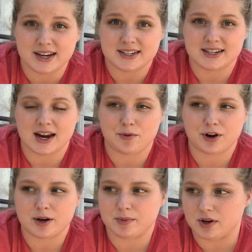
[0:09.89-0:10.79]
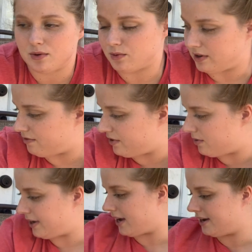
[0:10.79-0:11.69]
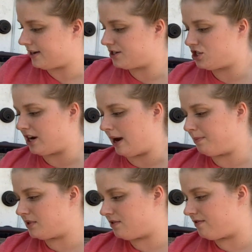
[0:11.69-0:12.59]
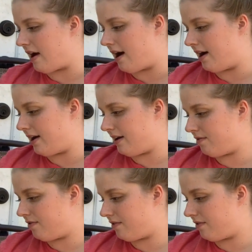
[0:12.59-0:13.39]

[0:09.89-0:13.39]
Today we're going to be reviewing chapter 5.